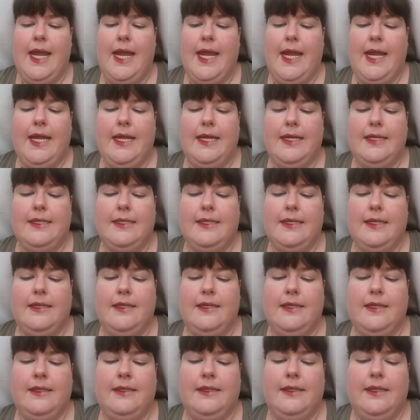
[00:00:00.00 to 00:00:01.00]
And
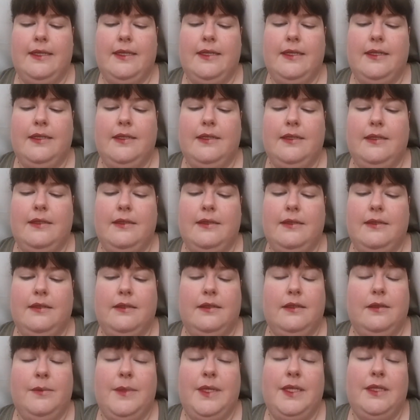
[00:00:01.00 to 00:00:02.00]
this
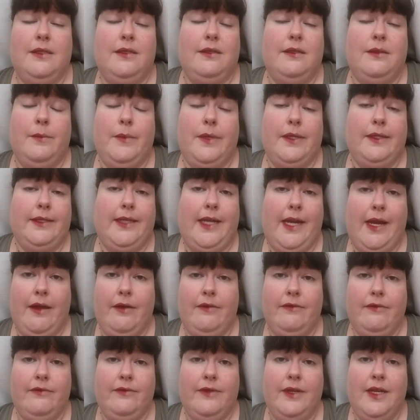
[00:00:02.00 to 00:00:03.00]
is, to me, this is a
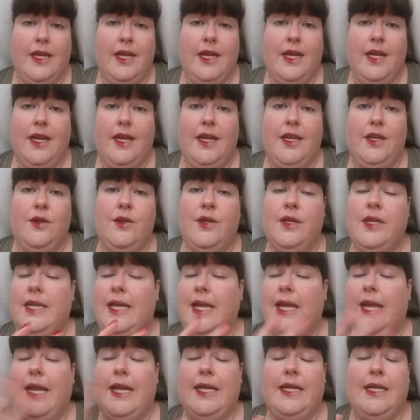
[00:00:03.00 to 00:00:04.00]
must-have. You can
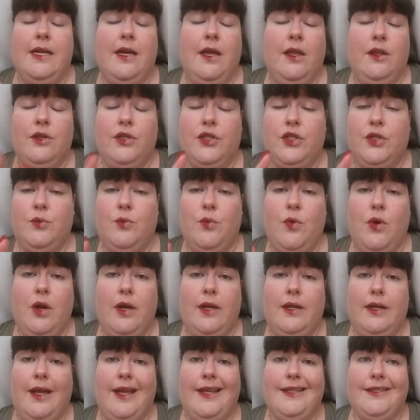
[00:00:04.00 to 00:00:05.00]
get any colors you
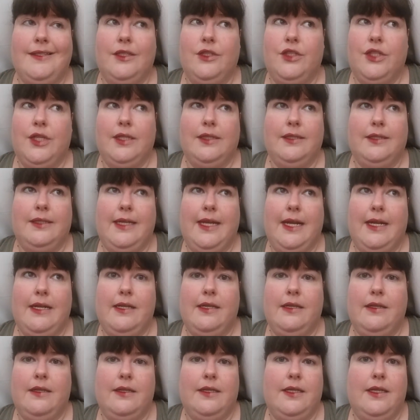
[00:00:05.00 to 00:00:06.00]
want. I suggest
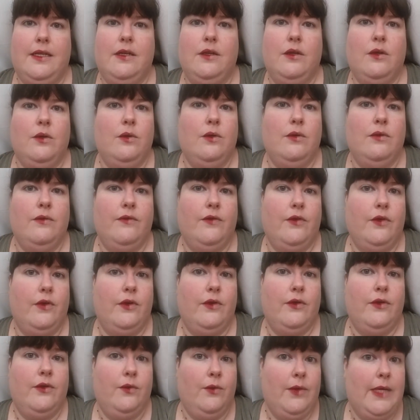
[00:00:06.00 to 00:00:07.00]
getting the deal
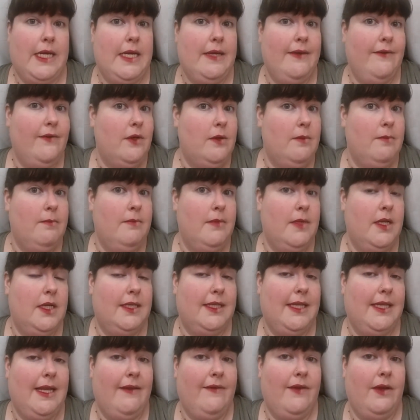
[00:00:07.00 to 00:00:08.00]
for 3 of them
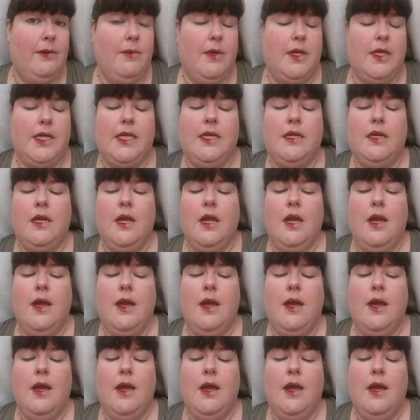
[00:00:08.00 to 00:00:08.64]
and saving money.